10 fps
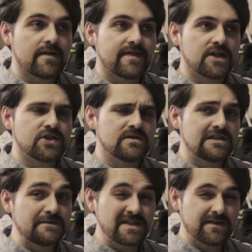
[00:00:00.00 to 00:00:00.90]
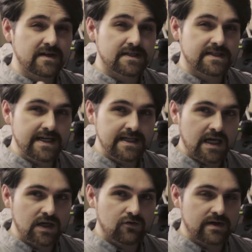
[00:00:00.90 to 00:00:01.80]
then choose a specific scene
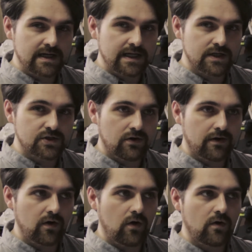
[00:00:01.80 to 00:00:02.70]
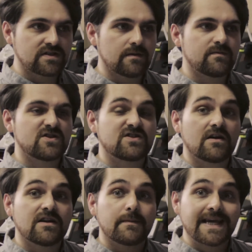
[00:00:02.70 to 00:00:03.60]
that you really enjoy, or
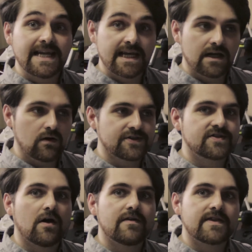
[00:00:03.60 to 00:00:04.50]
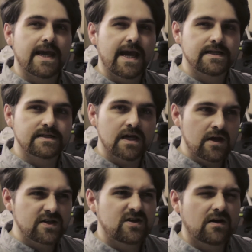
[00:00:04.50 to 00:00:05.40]
start at the beginning or start at the end,
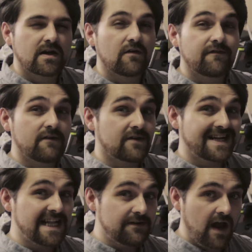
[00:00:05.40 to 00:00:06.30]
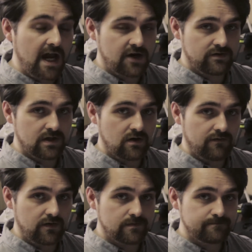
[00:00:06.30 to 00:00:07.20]
start at your favourite cliffhanger in the
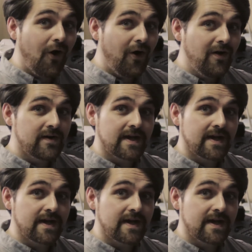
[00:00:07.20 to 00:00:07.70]
novel. Or